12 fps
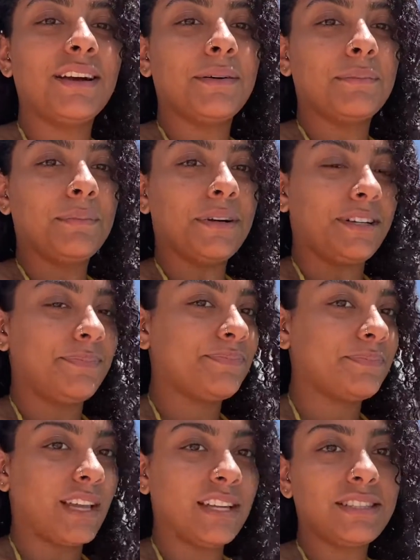But
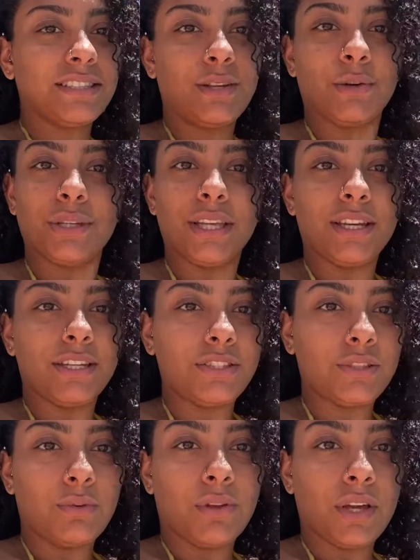that is the only
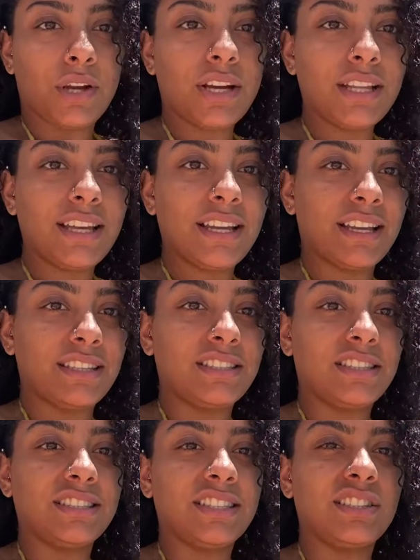issue with acrylic, is
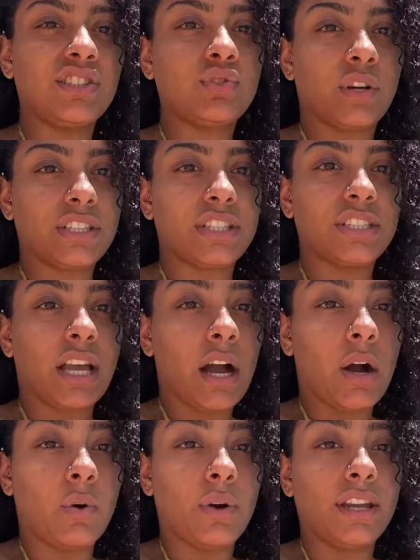just it stretches
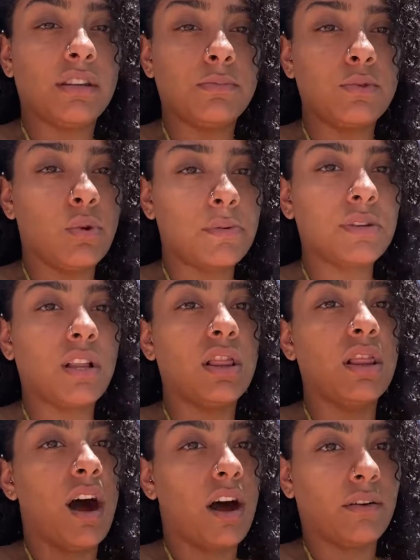out and absorbs a
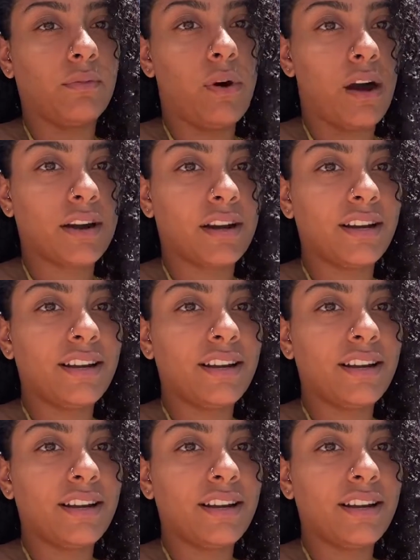lot of water.